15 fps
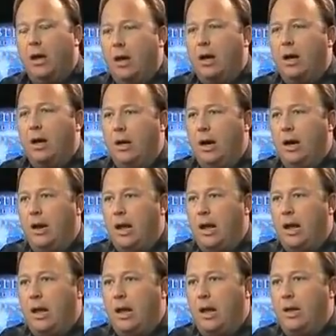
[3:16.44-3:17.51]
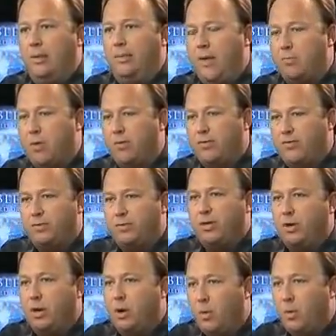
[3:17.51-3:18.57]
And they're moving
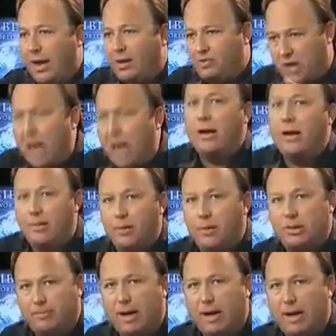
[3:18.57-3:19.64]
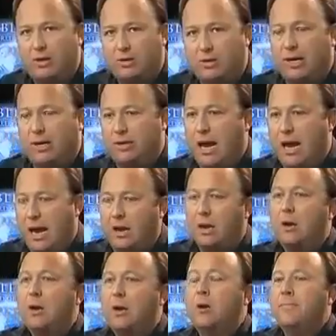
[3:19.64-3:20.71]
troops into Kuwait, telling them there's about to be an
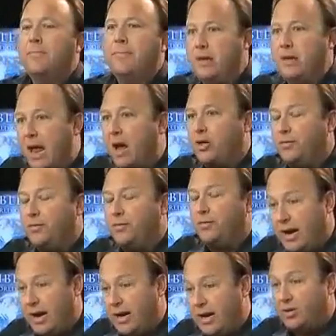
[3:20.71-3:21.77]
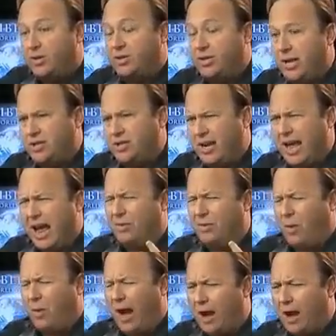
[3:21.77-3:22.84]
attack. And now you've staged this thing
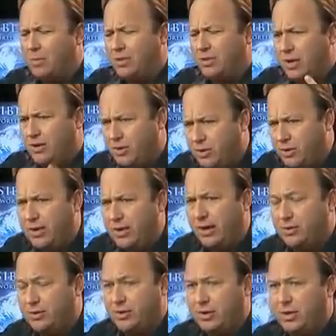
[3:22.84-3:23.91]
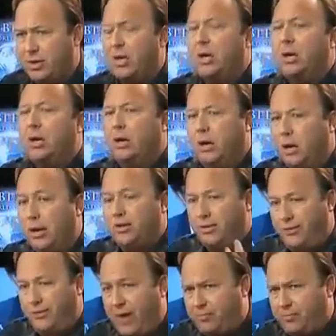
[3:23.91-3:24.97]
saying Iran was going to do this,
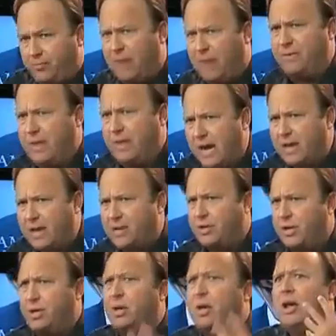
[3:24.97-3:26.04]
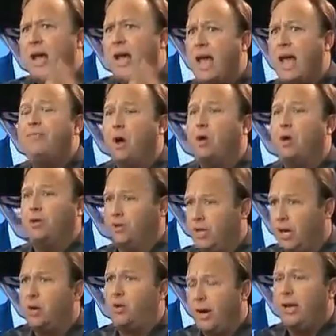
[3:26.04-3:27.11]
clearly as a fake provocation. Hey,
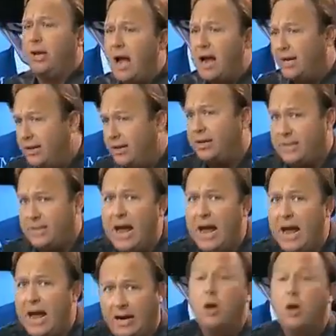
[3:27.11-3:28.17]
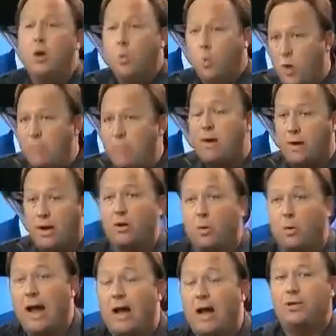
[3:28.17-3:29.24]
folks, they're green-lighting the attack. We better
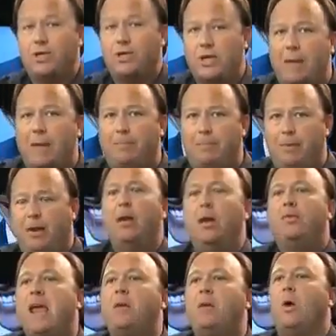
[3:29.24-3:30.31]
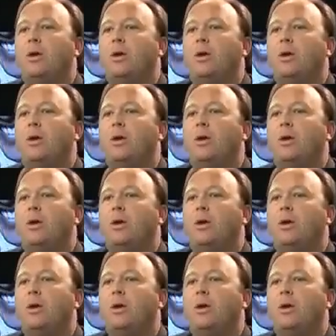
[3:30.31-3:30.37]
get the word out and stop it.